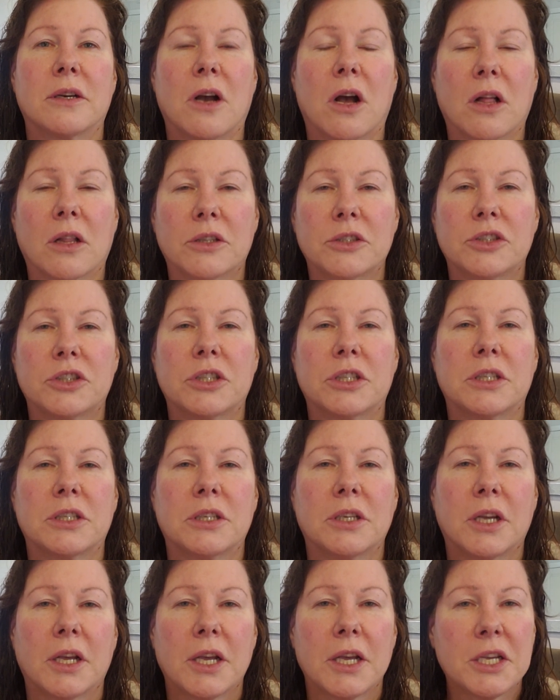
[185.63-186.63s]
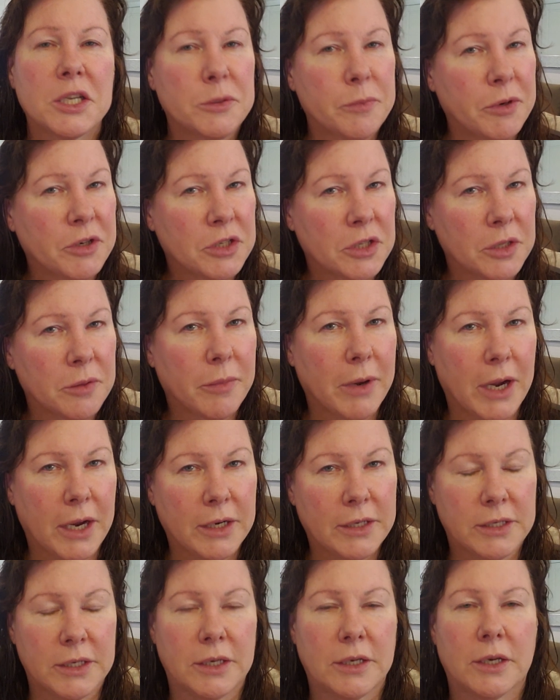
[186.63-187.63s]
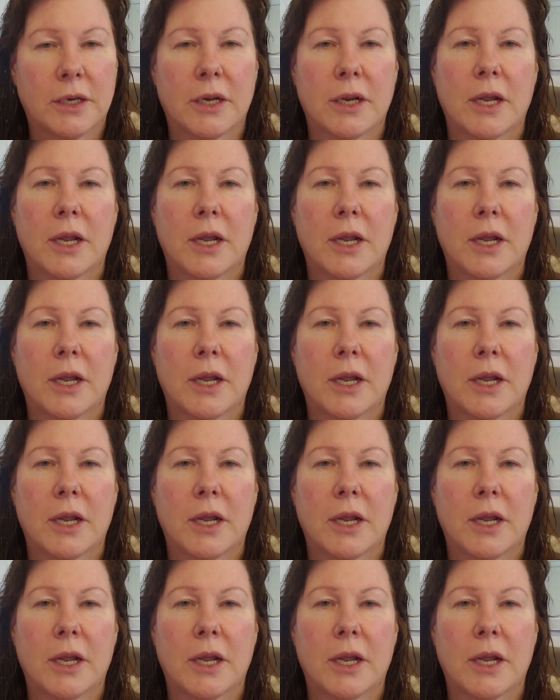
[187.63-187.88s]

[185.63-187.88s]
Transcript: collagen, especially biotin,